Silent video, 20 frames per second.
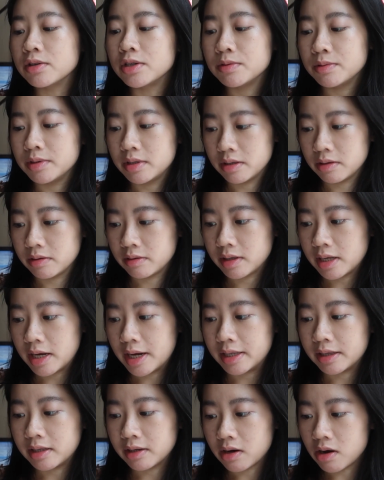you would know
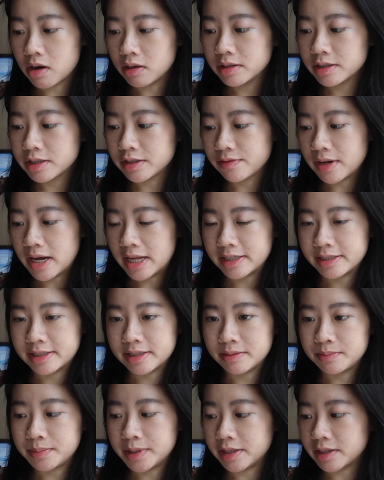that the College of
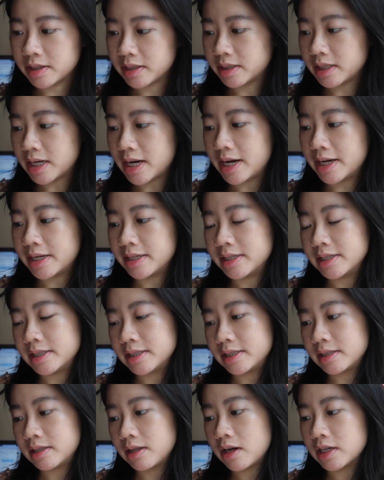Alison Peterton
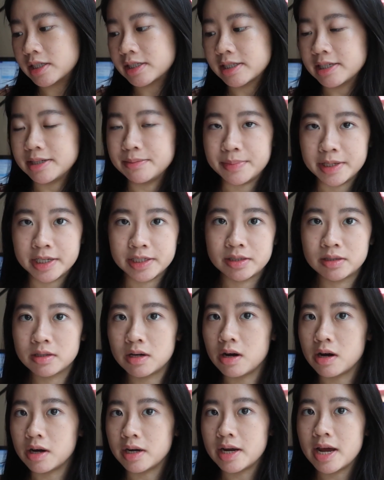is largely based
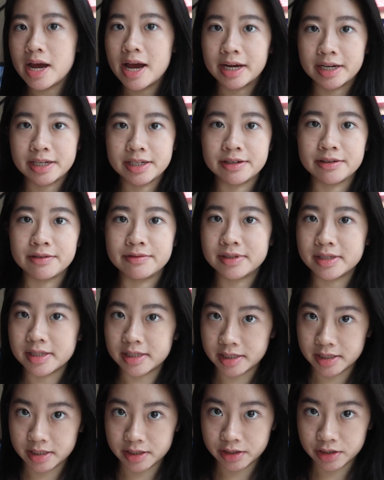on active
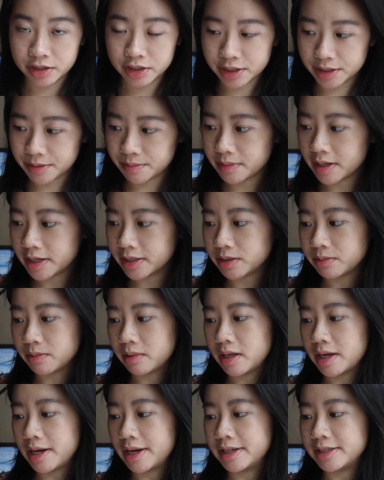citizenship as
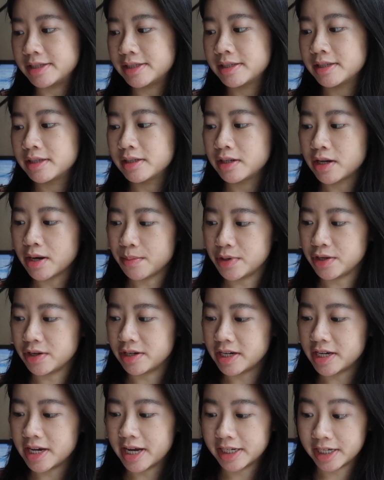well as
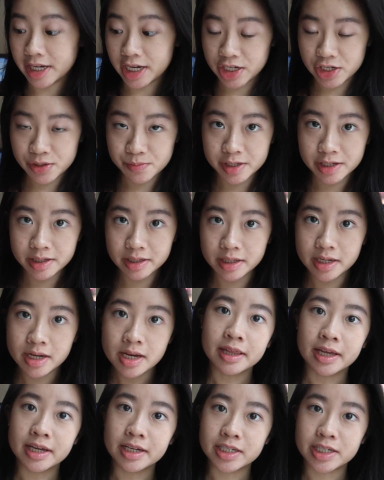community engagement.
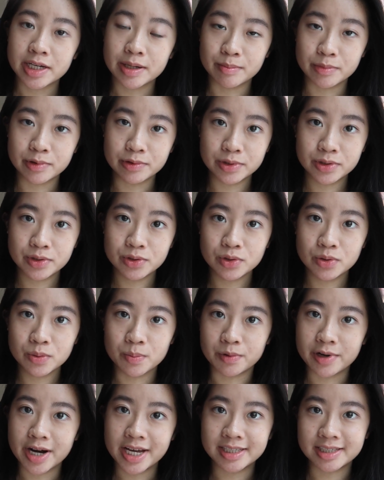Then Tembusu
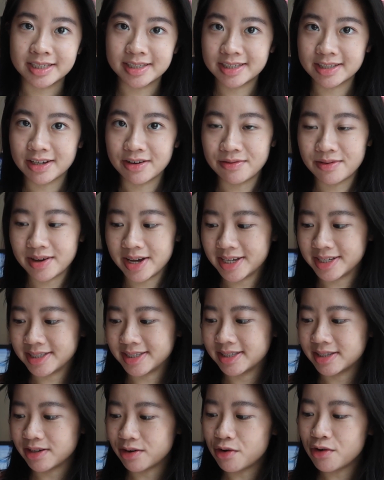brands itself as
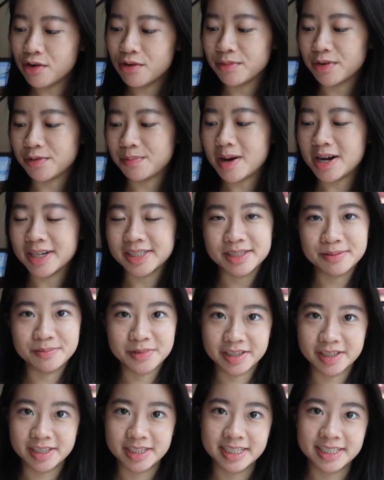the home of
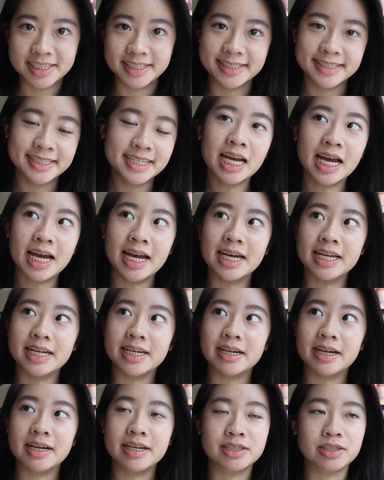possibilities and
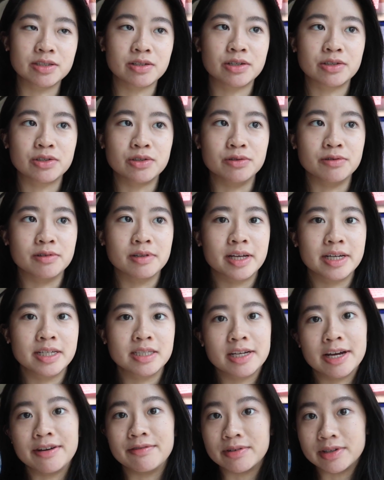has a lot to do with like
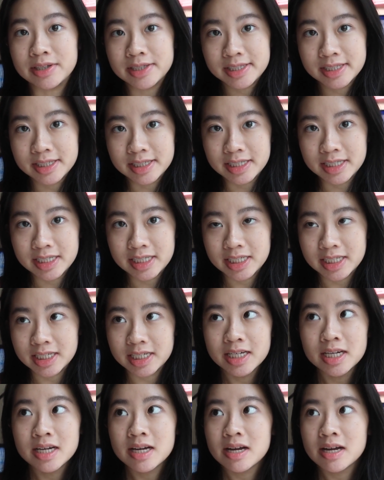diversity,